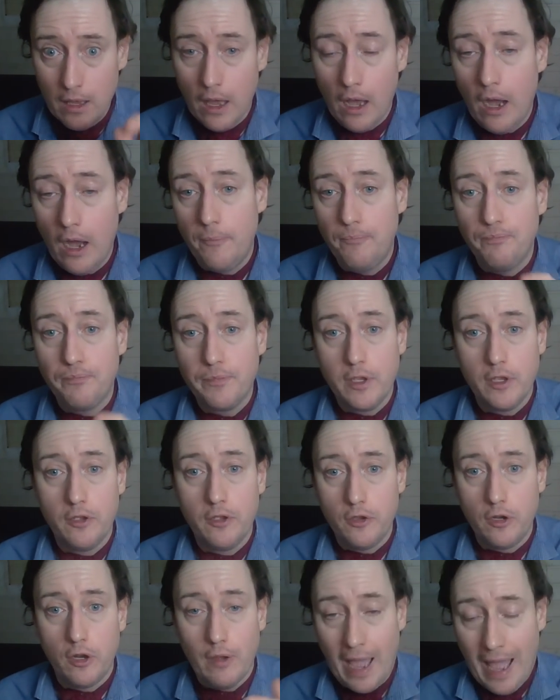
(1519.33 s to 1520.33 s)

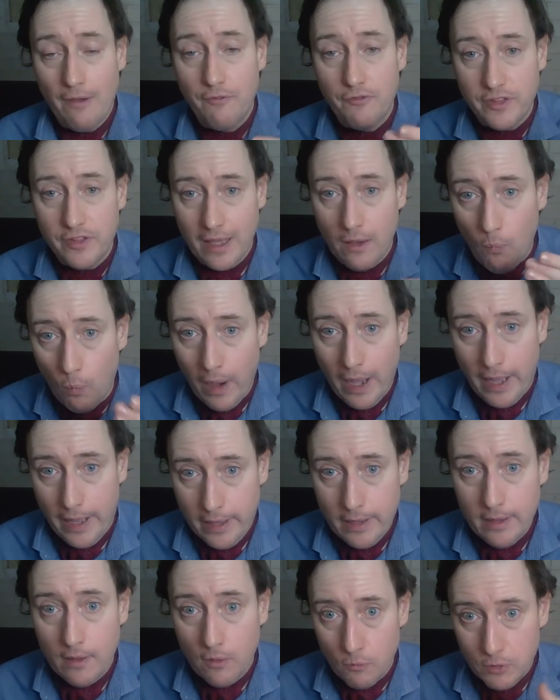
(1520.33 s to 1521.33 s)
have their way,